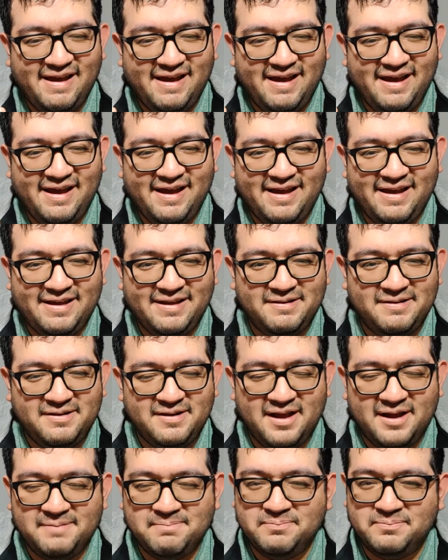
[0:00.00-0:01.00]

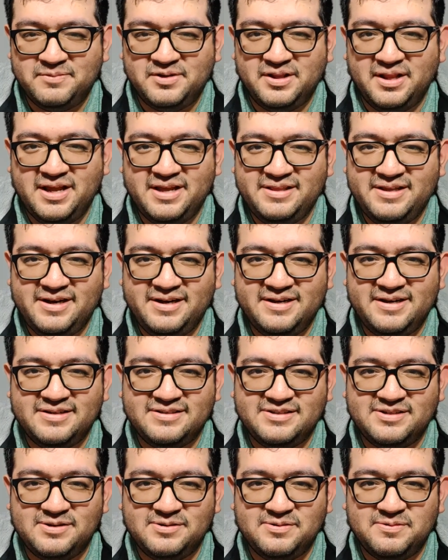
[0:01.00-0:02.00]
and I'm glad that I
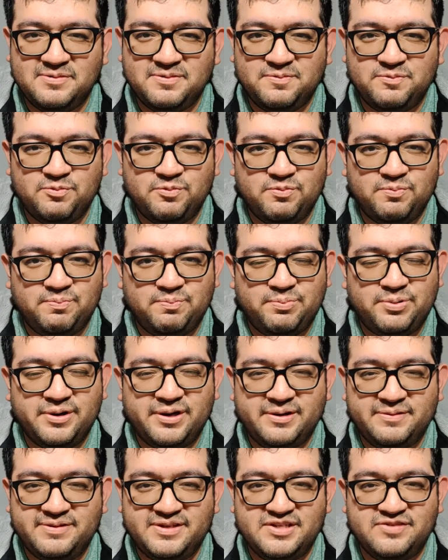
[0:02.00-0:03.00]
get to
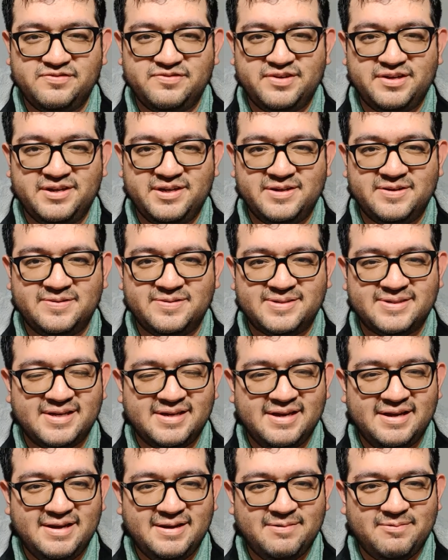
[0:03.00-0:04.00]
put out these videos
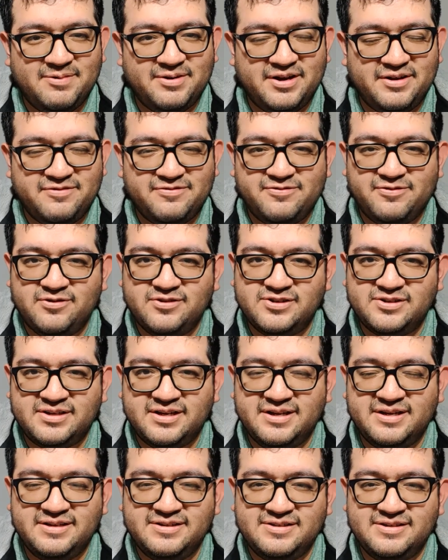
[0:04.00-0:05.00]
when I first
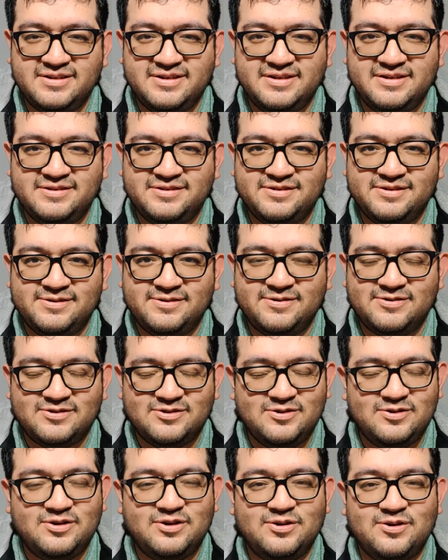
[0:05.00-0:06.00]
get into Eden Zero
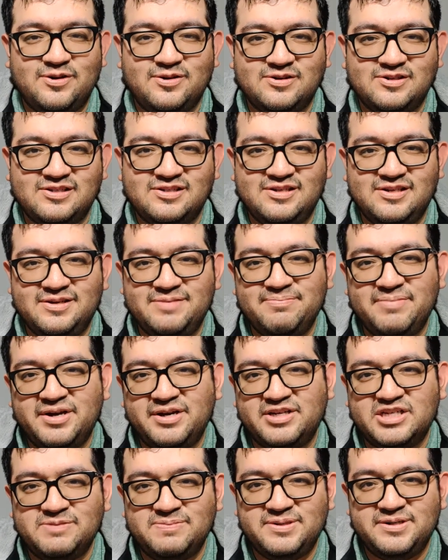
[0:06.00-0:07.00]
so you can all see my
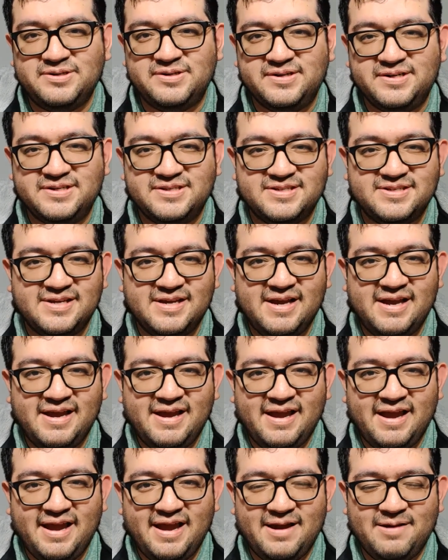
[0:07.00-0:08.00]
experience
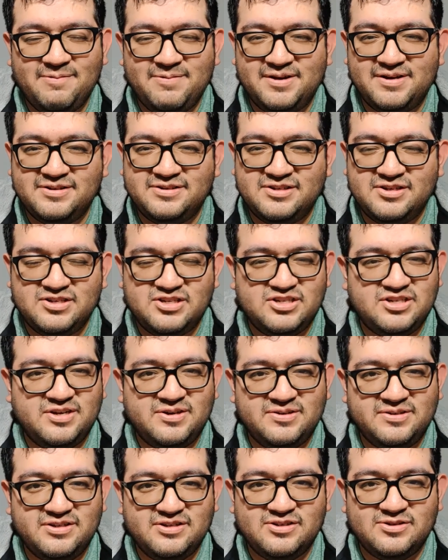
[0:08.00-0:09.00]
and we get to
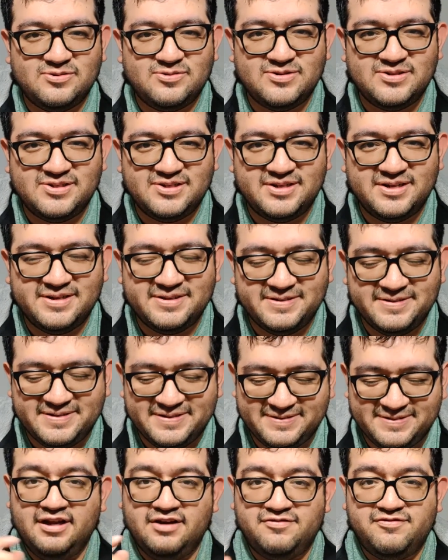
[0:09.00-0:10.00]
share these stories together.
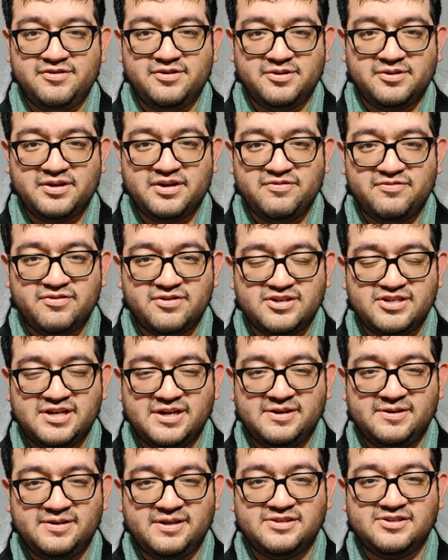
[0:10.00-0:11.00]
Now, if you're looking for a
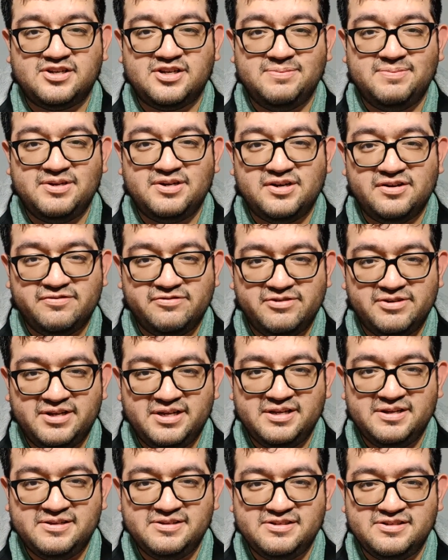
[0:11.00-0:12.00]
channel that's going to be covering
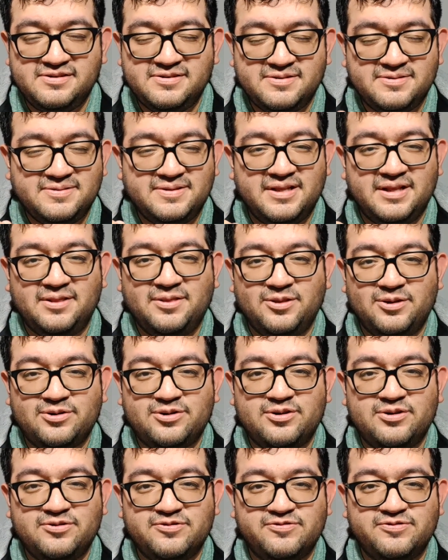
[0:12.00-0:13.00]
Eden Zero, then
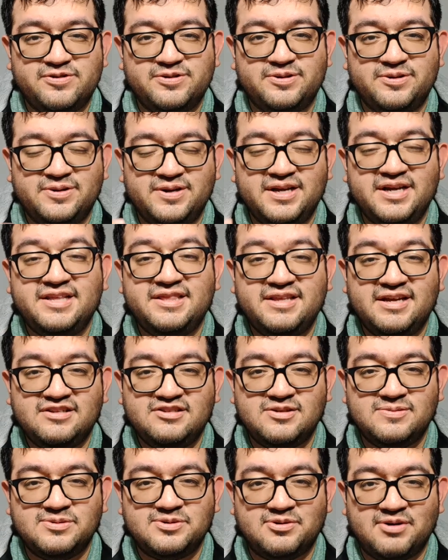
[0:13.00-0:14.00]
look no further. Hit
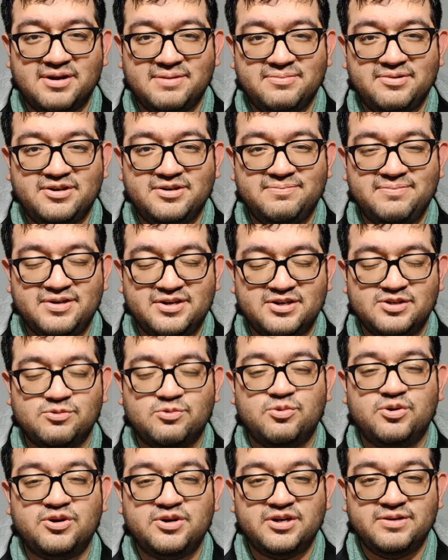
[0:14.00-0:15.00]
that subscribe button because
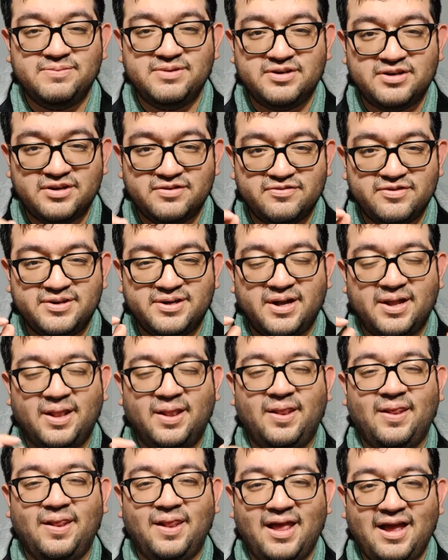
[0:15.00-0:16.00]
we're going to be covering a
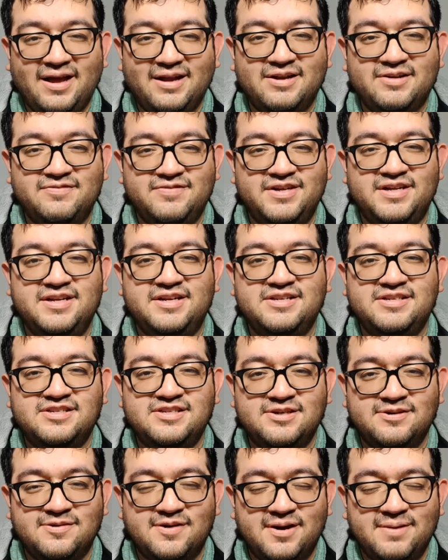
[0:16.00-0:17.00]
lot of Eden
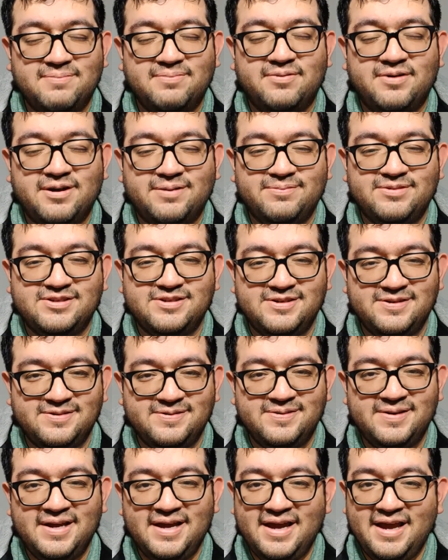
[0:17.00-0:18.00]
Zero, I promise
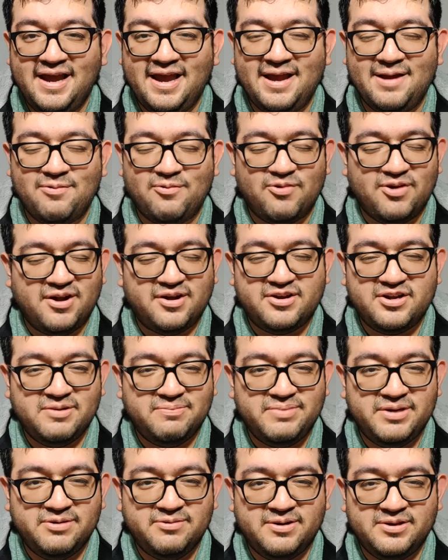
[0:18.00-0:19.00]
you. And we're not
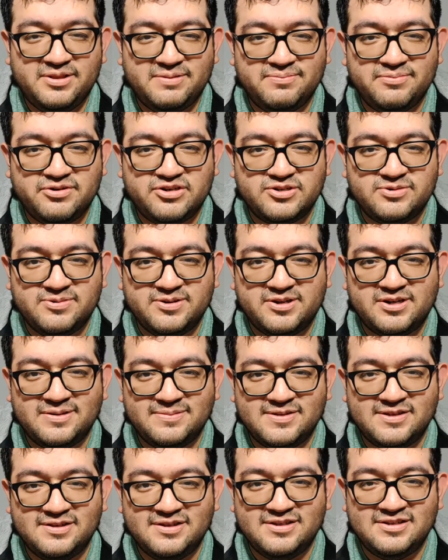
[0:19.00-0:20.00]
going to beat around the bush when it
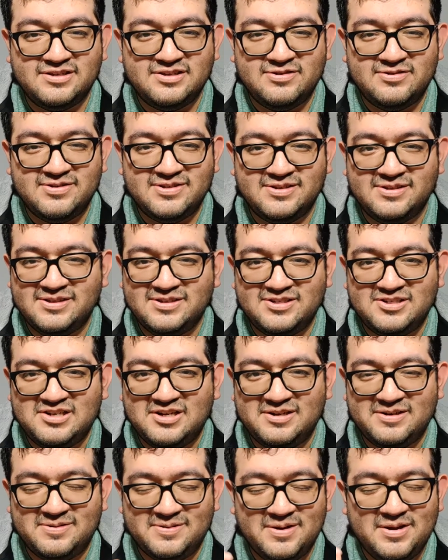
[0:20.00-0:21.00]
comes to this series and this
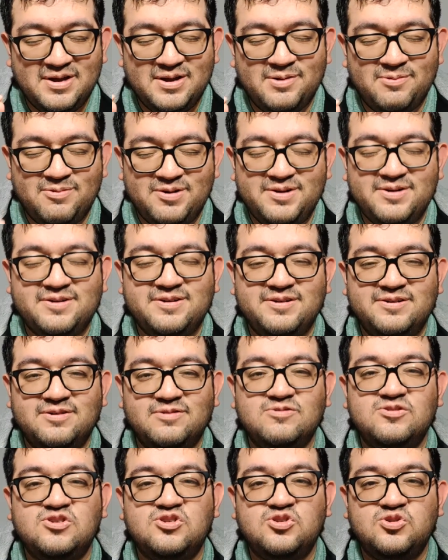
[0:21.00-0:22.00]
channel. We are going to
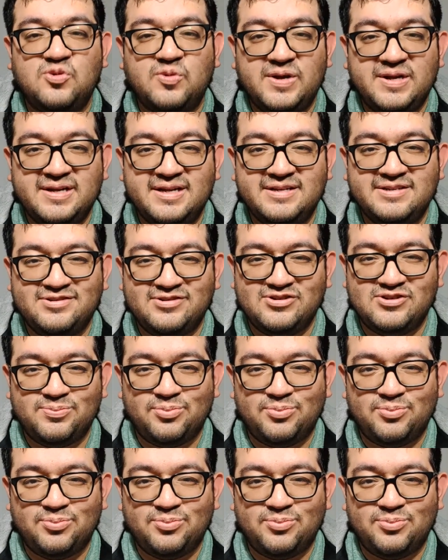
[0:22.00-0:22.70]
go straight into